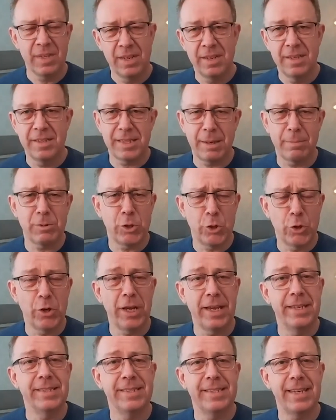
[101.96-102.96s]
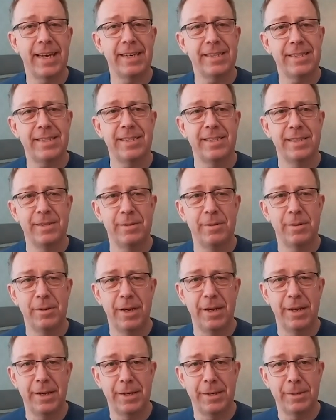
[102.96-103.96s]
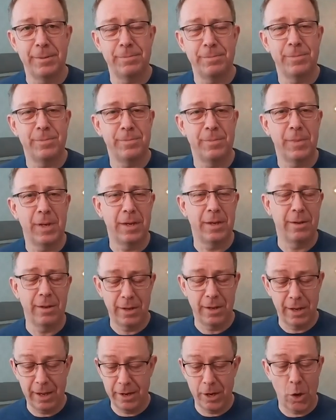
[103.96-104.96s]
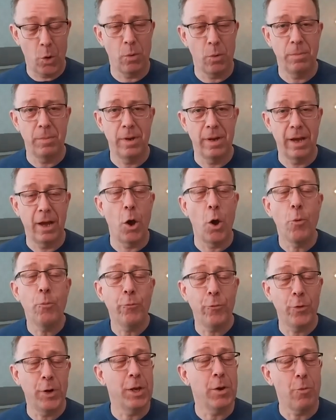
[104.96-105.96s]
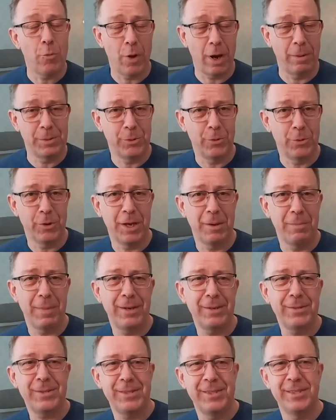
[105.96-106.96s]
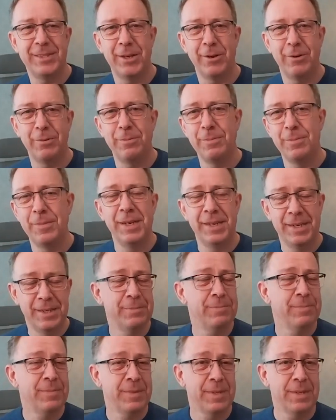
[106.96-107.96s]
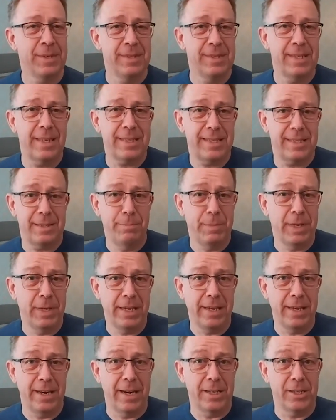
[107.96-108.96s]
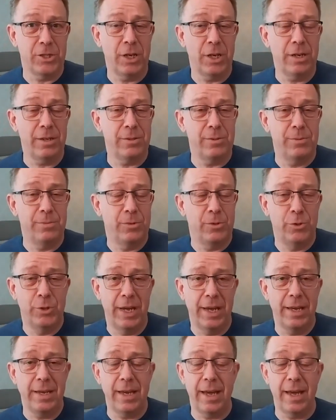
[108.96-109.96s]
some good insights and know hopefully what I'm talking about. So that's me in a nutshell. Today,